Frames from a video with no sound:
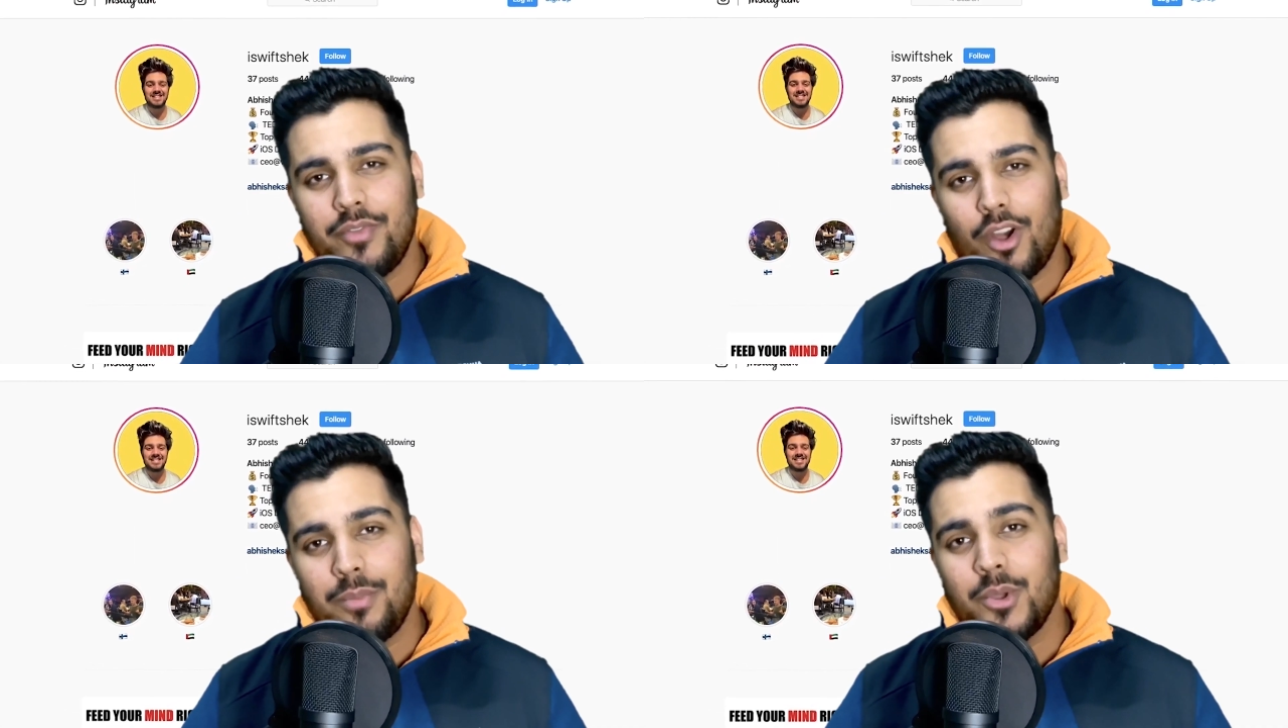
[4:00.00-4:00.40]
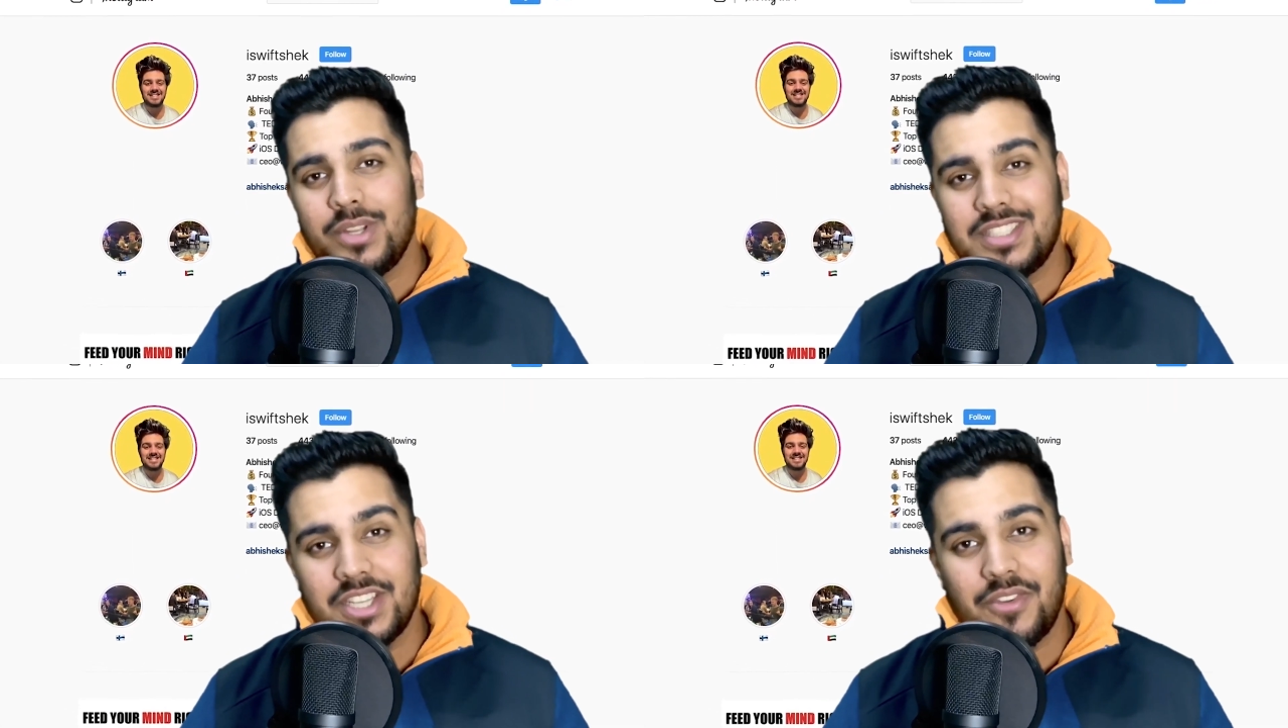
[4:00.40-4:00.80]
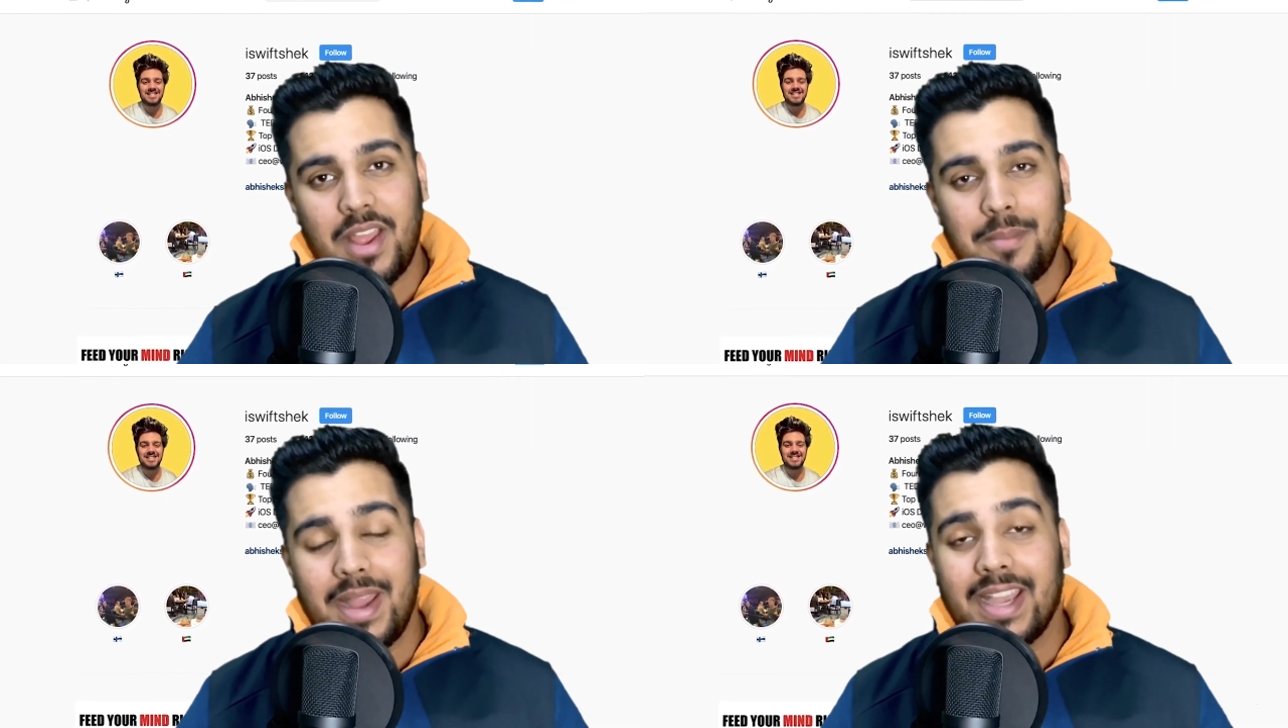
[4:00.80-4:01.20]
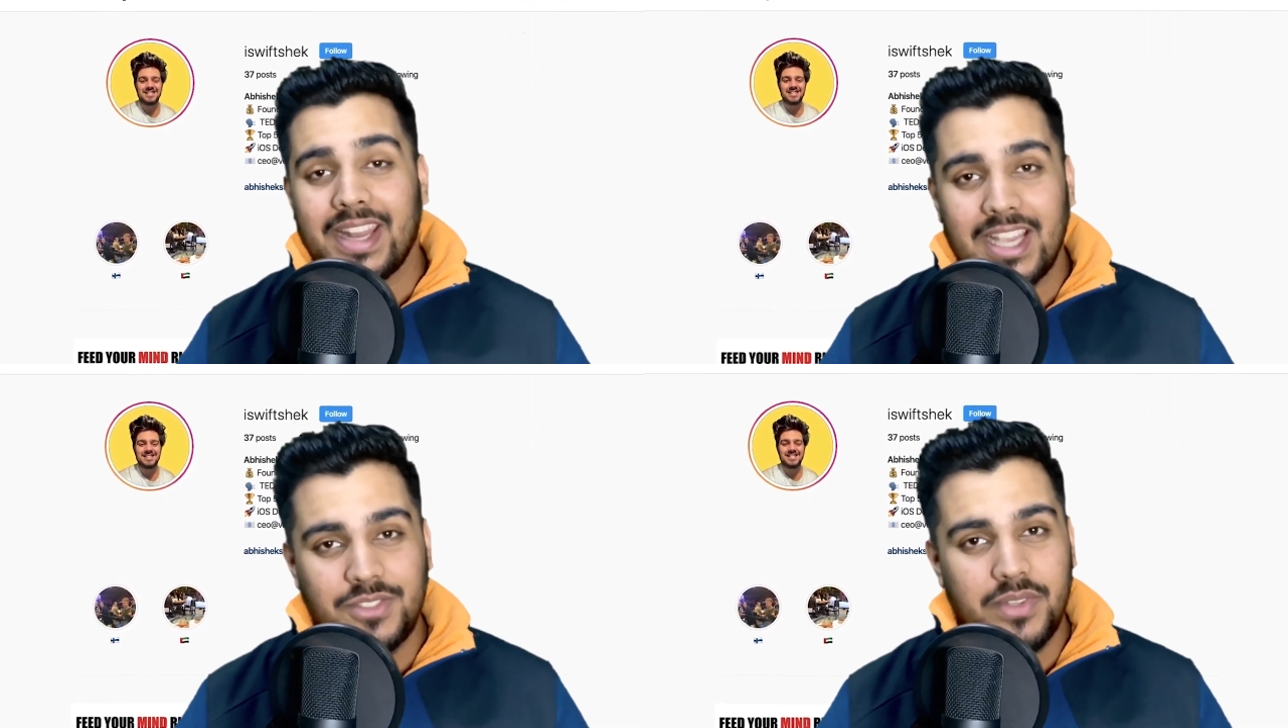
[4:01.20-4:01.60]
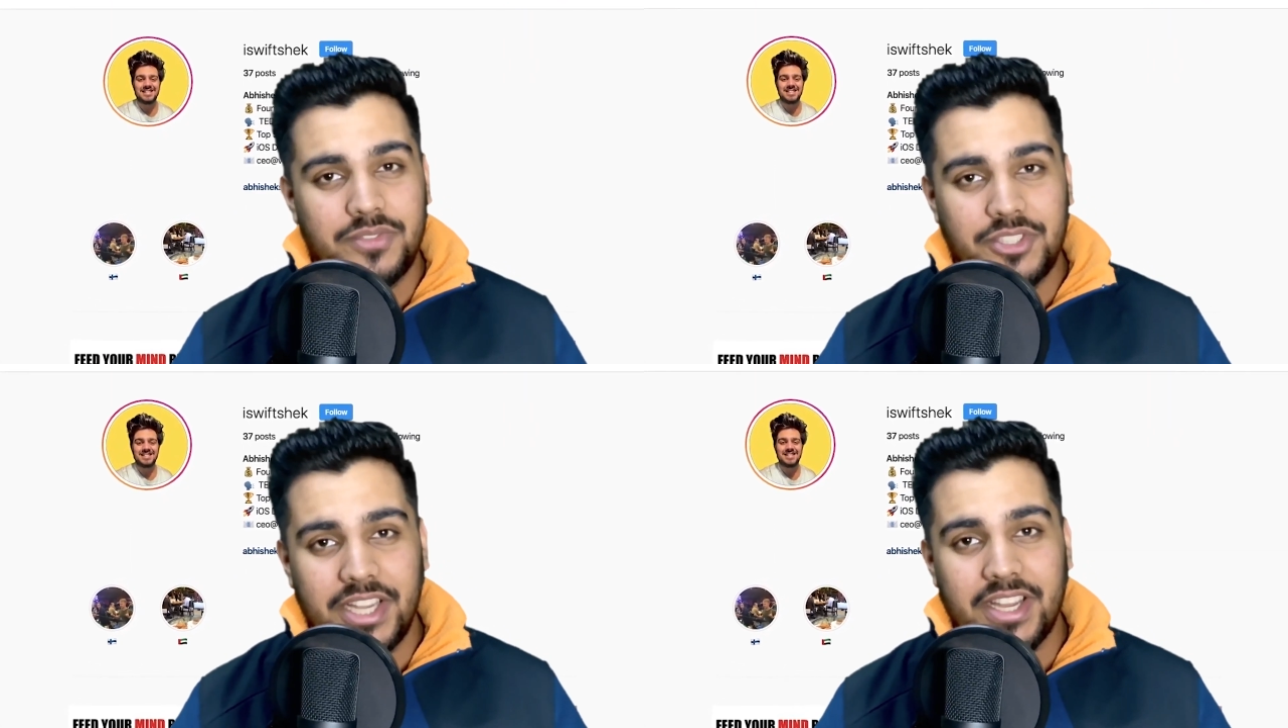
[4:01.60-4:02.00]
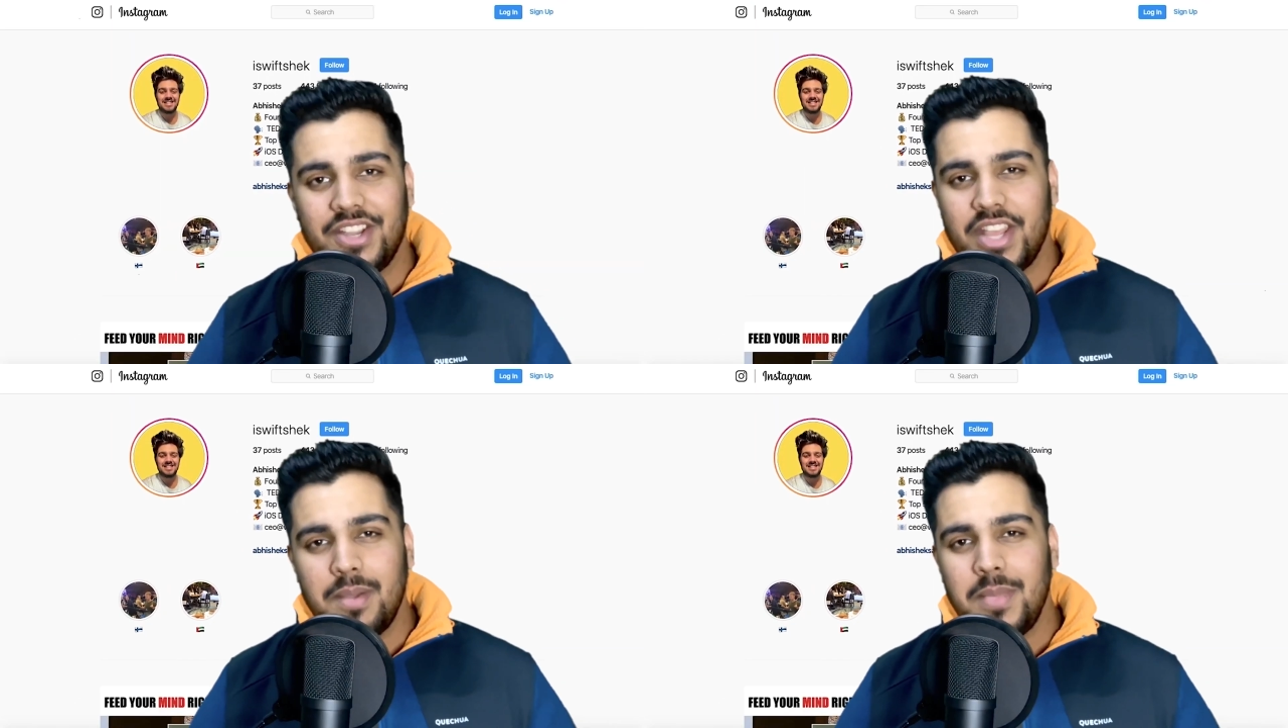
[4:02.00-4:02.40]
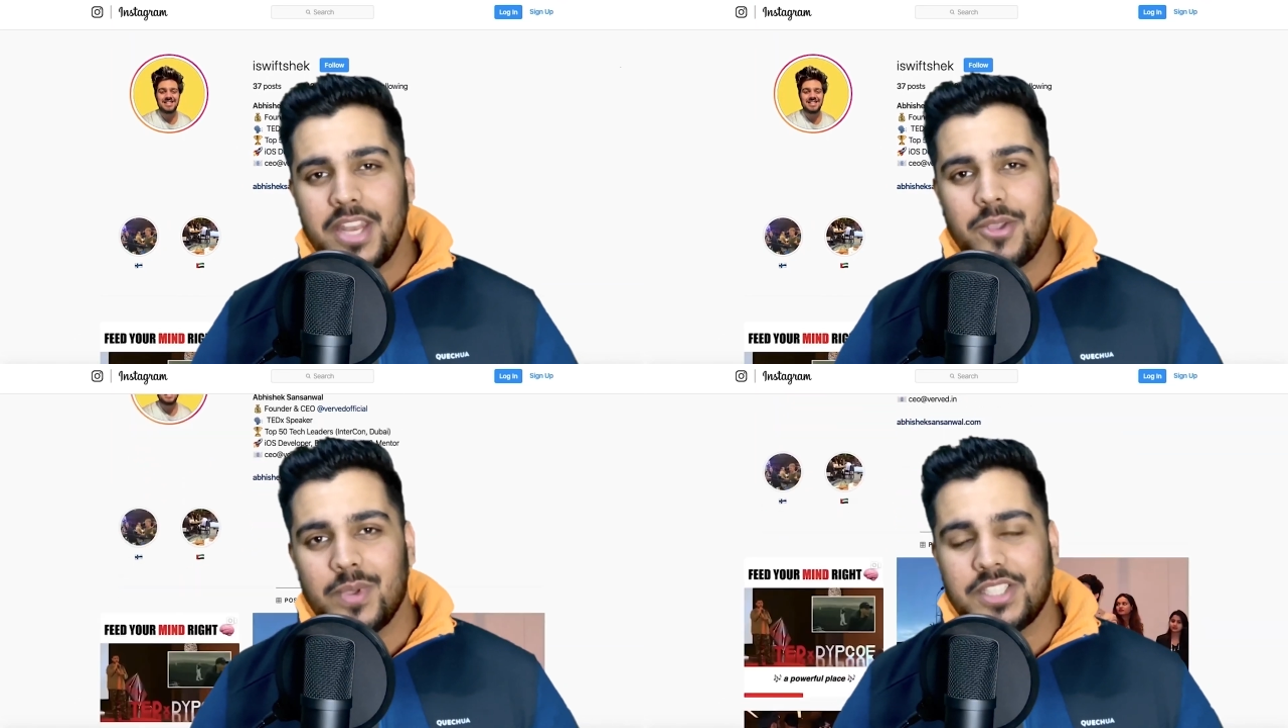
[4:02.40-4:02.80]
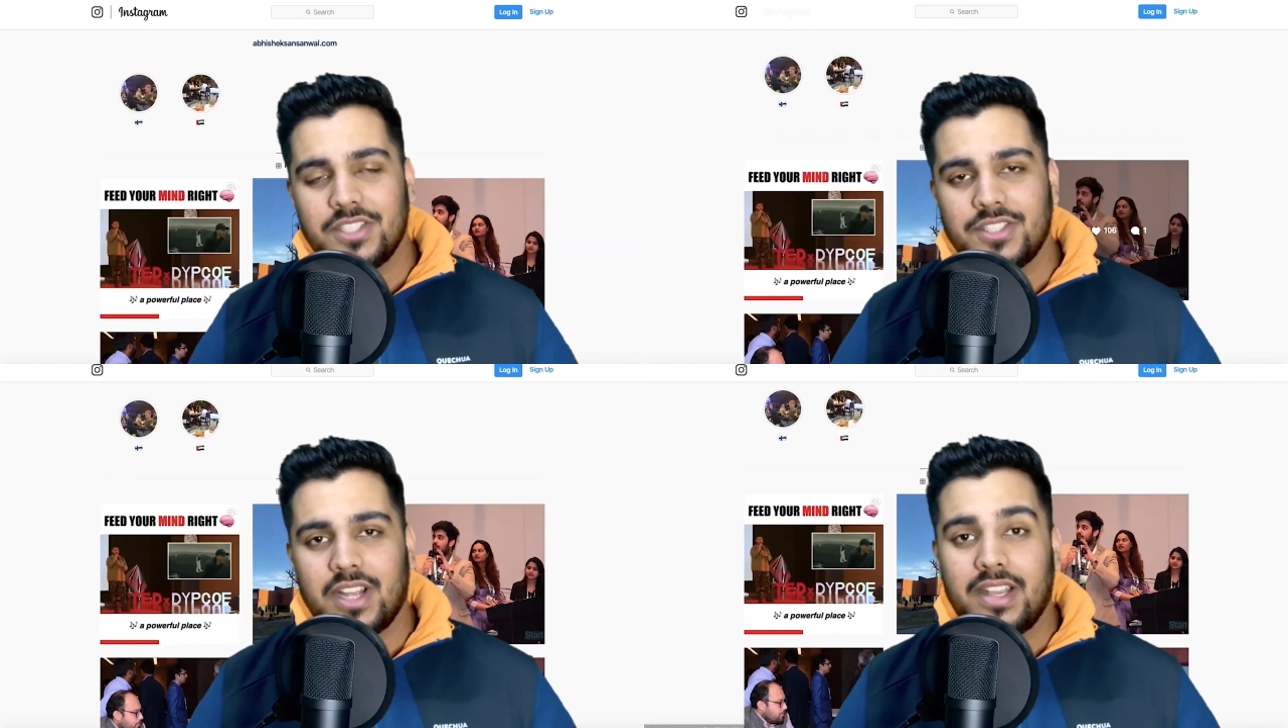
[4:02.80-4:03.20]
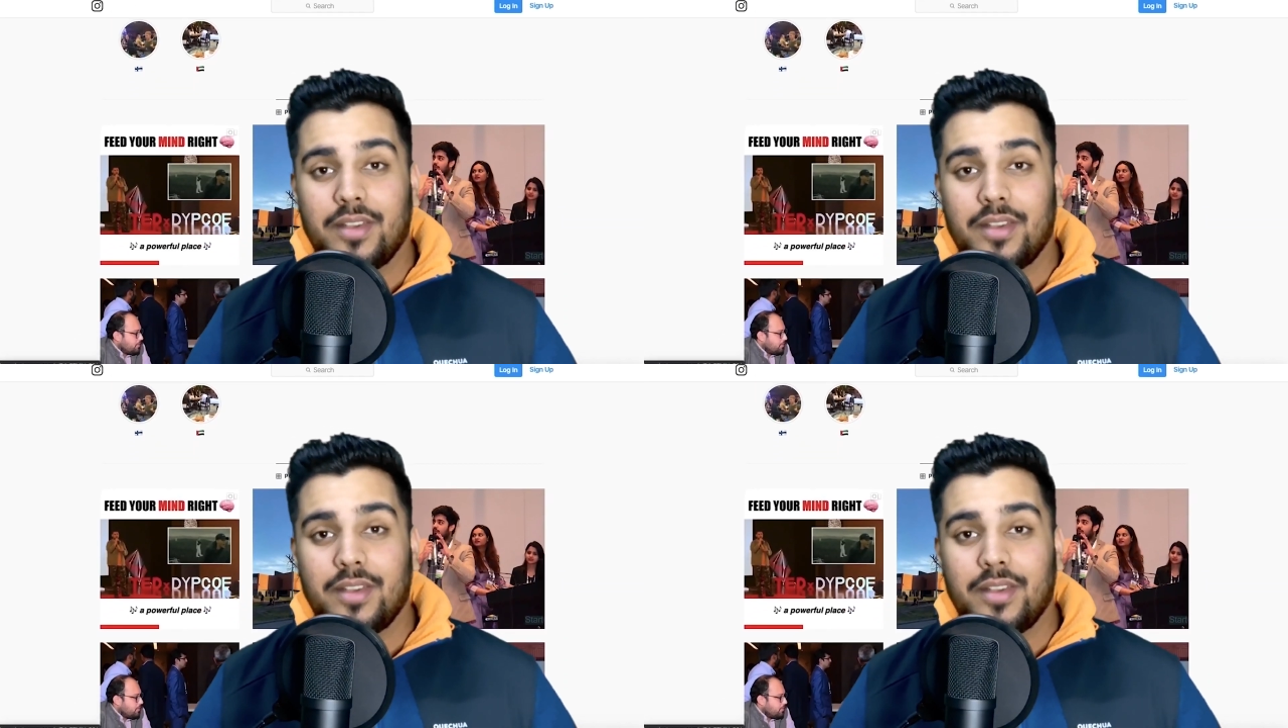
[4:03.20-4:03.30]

to follow me on Instagram at iSwiftShake. DM me any questions. I'll